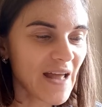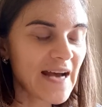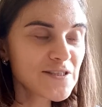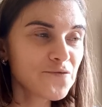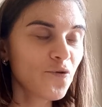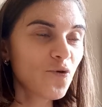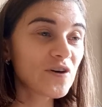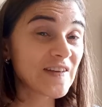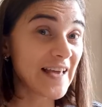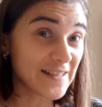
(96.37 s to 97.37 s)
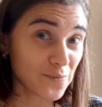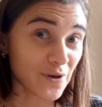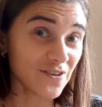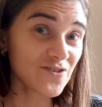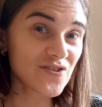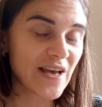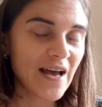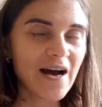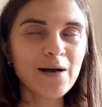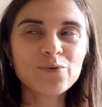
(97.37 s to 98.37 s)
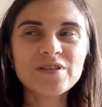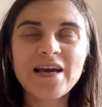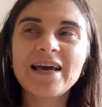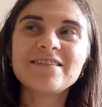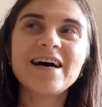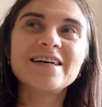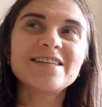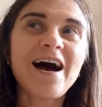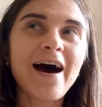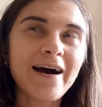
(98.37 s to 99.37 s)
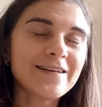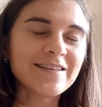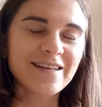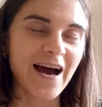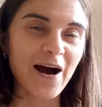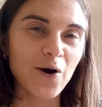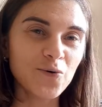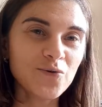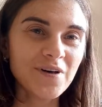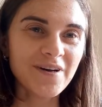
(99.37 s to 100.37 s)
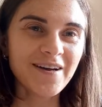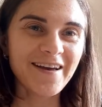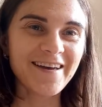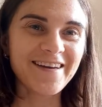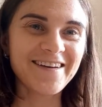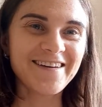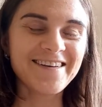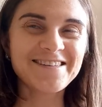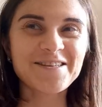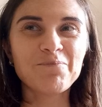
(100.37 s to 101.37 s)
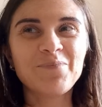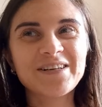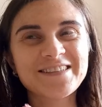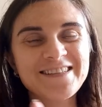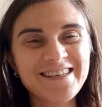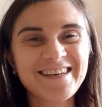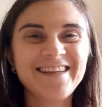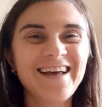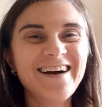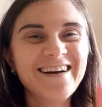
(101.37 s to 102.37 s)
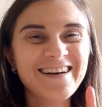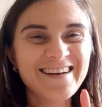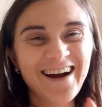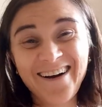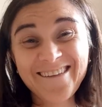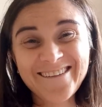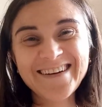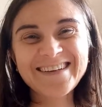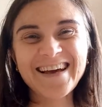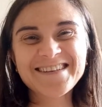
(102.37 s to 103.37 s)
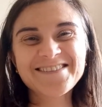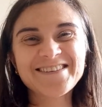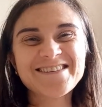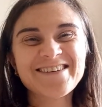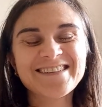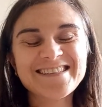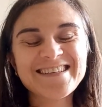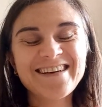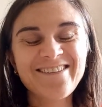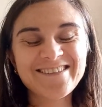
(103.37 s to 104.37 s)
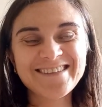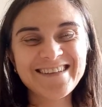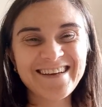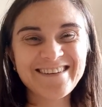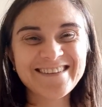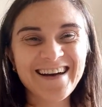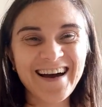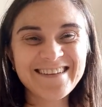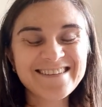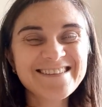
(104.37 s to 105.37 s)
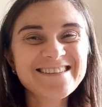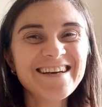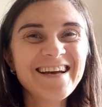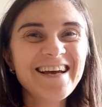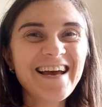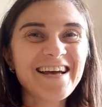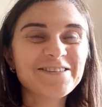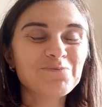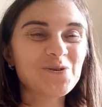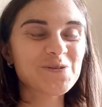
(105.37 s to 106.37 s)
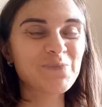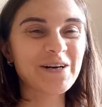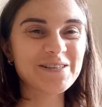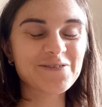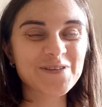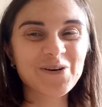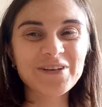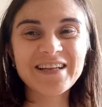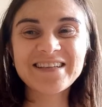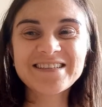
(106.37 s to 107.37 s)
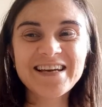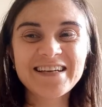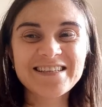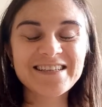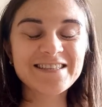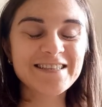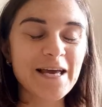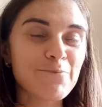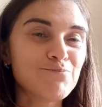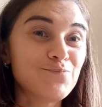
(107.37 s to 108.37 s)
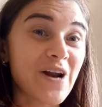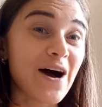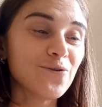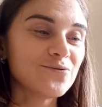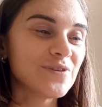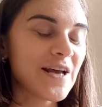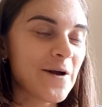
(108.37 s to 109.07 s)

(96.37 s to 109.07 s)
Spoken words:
as for the animals, I would say that Highland cow is the particular cow, yes, which you can see only here in the Highlands and in most parts of Scotland. It is the brown,